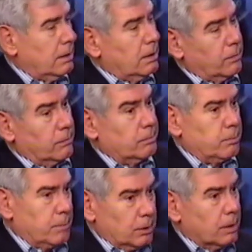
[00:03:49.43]
We were
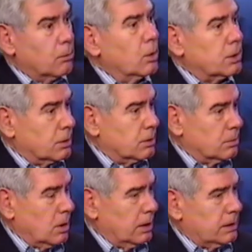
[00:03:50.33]
building more
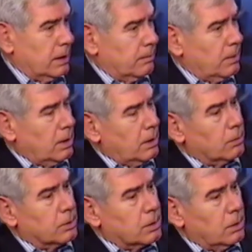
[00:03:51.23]
systems all the time. The
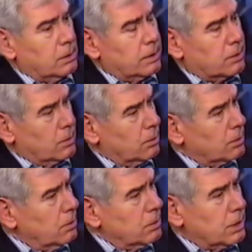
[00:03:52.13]
result is that
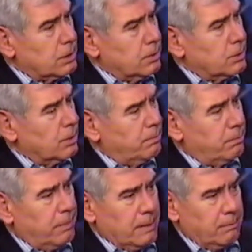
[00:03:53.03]
those old systems are
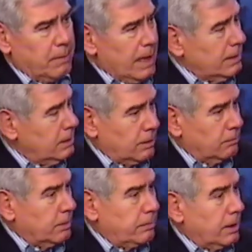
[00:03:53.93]
in bad need
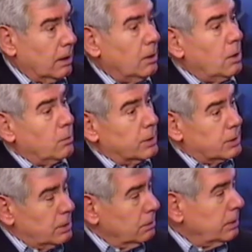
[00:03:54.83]
of repair. We
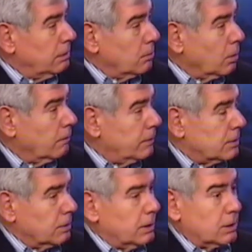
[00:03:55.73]
still need more
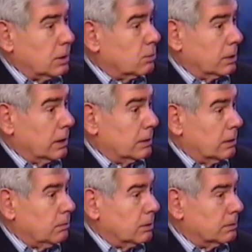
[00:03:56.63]
facilities because we're going to
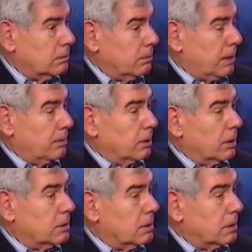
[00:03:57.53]
double the
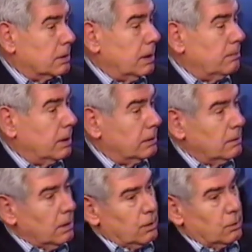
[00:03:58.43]
population in the state by
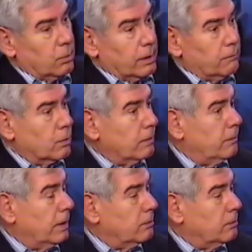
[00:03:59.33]
2045,